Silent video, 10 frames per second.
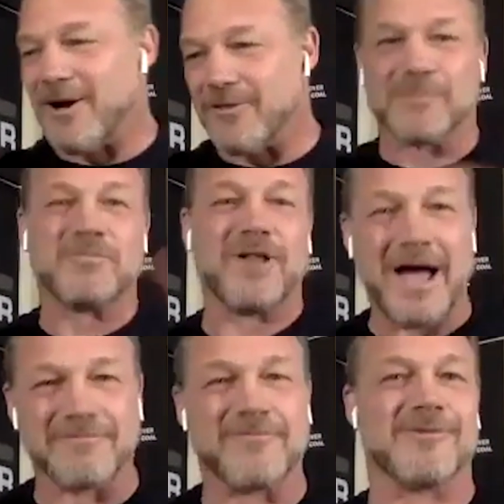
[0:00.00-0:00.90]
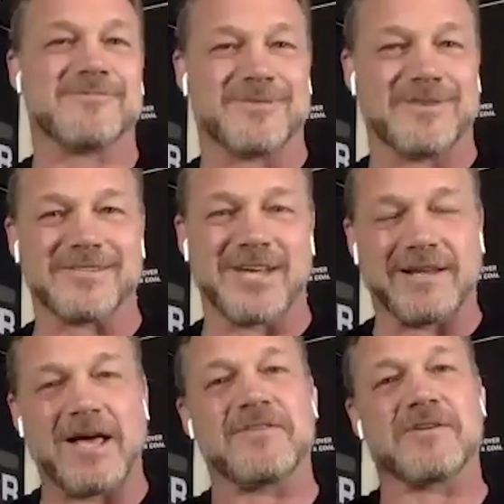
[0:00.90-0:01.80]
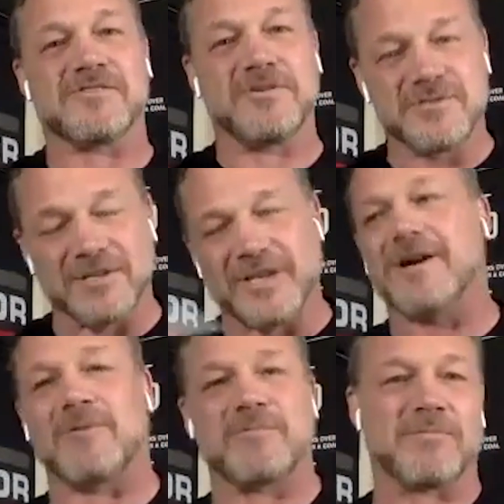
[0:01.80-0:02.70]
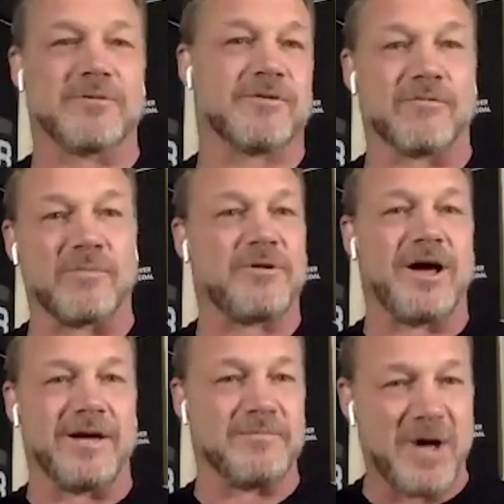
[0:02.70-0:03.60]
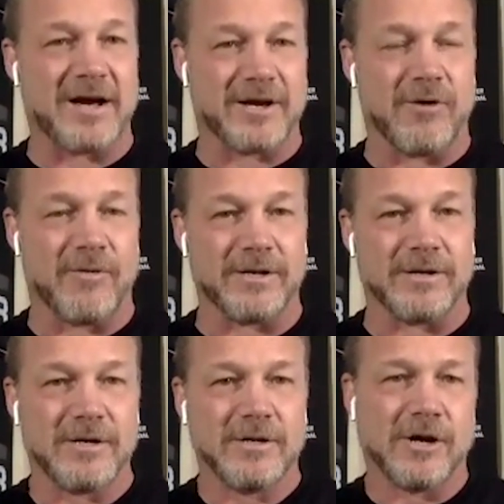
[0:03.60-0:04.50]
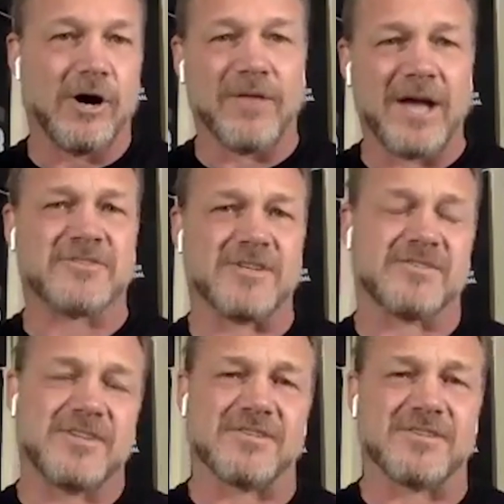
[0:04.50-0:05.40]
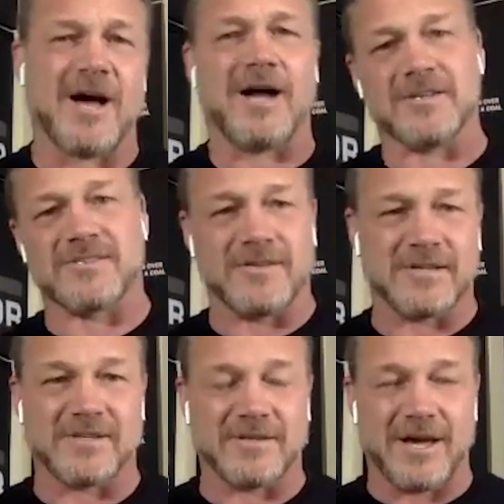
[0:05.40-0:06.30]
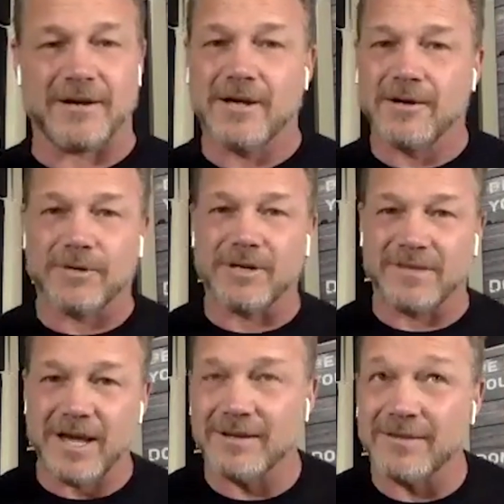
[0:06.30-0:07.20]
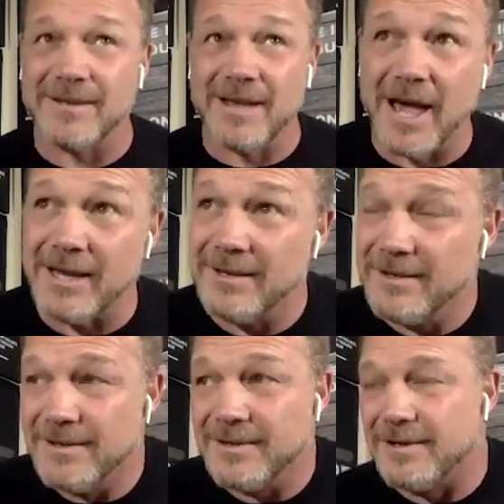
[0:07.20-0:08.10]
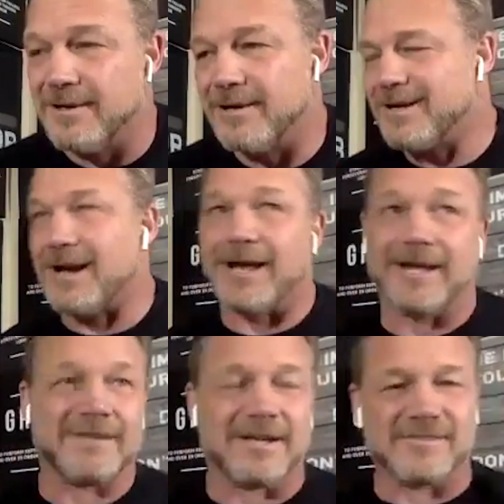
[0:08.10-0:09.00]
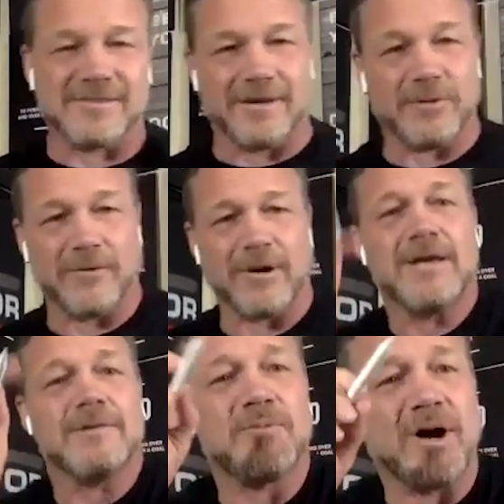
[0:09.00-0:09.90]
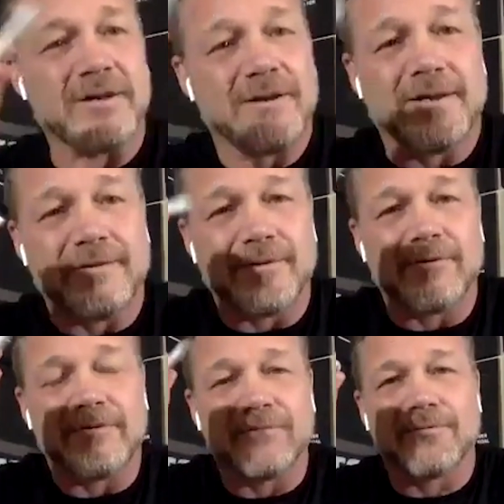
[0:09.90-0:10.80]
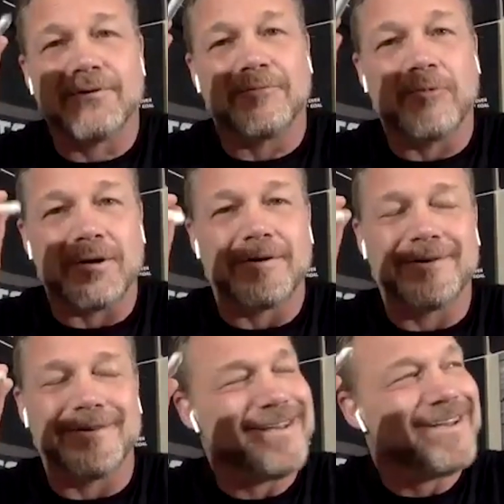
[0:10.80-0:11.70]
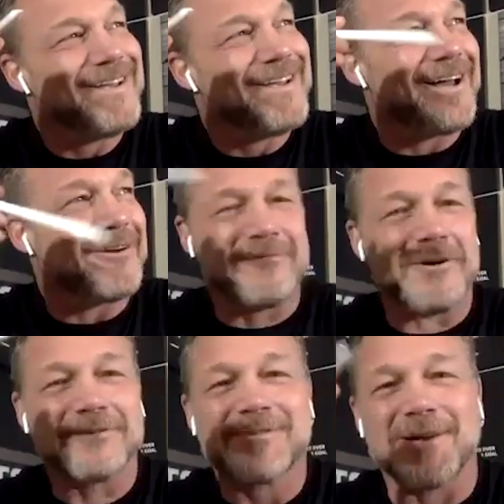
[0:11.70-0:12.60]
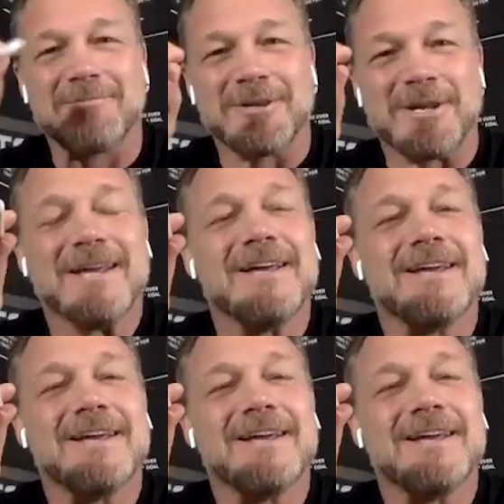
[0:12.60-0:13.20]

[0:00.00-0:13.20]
other platforms and things like that, there's usually a couple people that are replying back going, oh, that's just dishonest and this and that. When at the end of the day, God, I hate that saying, by the way, but I don't even know what to say with it.